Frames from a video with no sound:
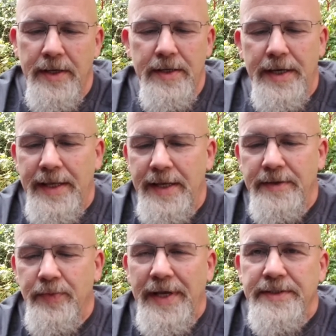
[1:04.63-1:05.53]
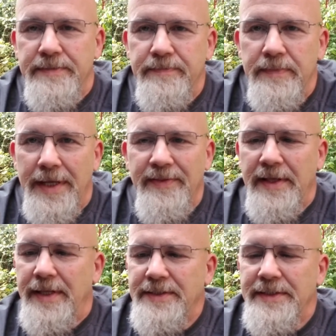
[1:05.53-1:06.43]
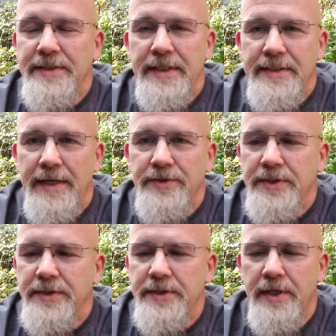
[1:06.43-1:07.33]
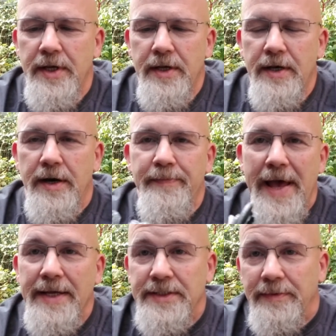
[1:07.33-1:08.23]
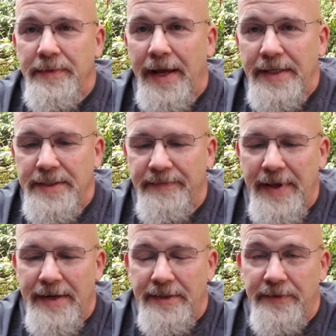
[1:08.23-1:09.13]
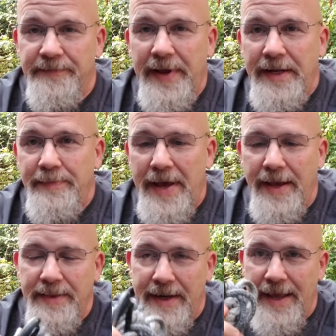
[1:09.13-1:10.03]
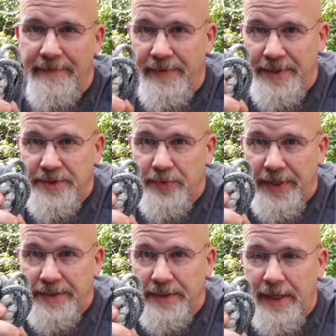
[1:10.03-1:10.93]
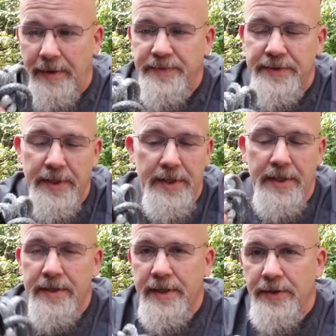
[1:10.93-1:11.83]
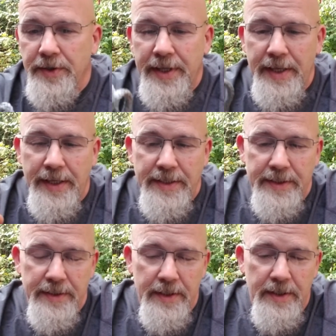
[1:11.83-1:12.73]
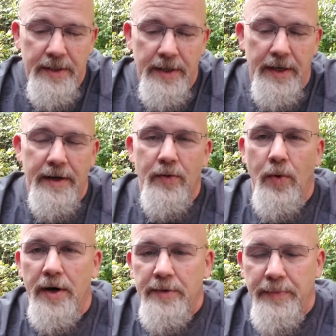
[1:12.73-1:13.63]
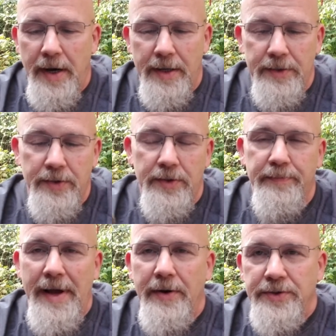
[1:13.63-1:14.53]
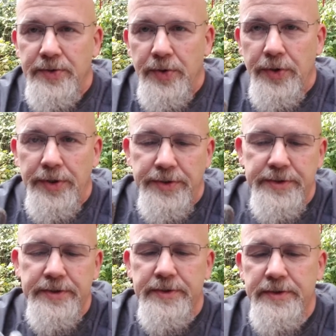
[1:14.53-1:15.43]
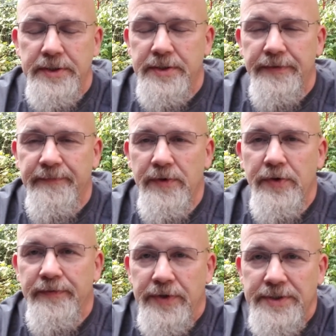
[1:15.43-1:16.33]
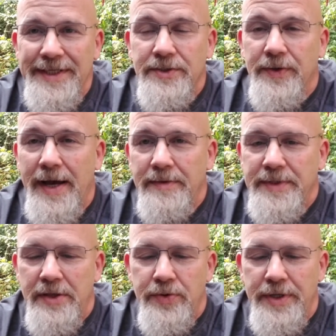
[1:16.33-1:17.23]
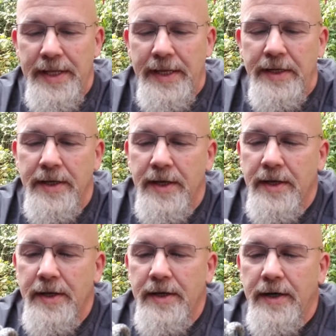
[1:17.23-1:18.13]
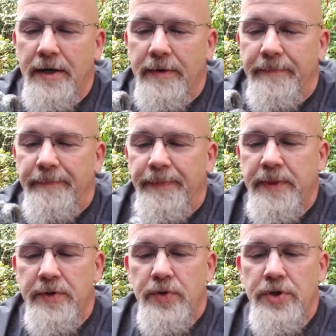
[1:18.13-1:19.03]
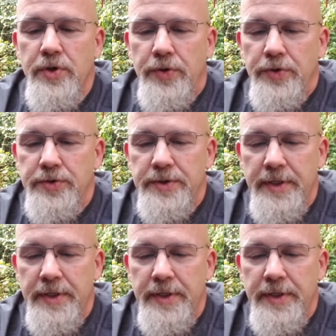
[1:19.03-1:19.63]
Again, weighs I think less than 6 ounces. Packs up nice. I've got a little fanny pack that I have this, a ring of steps, gill kit, water bottle, power source, just a few of your essential items that you would need to use.